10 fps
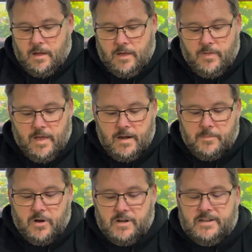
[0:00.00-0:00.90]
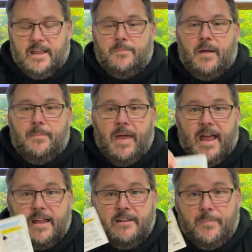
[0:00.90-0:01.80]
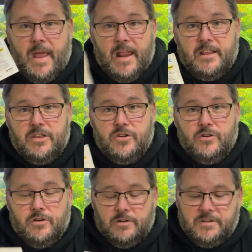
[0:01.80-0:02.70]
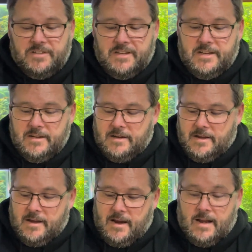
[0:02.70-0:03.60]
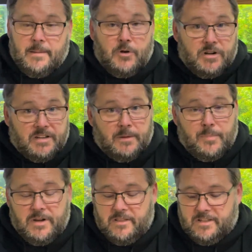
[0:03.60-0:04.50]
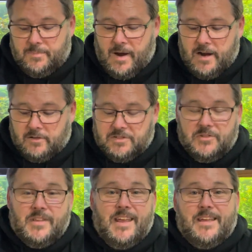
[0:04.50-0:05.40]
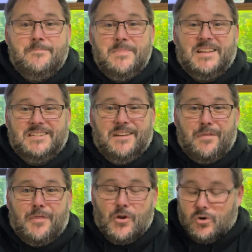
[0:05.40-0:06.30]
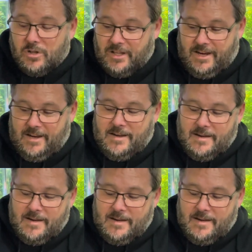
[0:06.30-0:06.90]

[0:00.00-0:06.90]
And then I'm going to take my packet of Panacur C and I'm going to dump it in this bottle so that I can mix it thoroughly.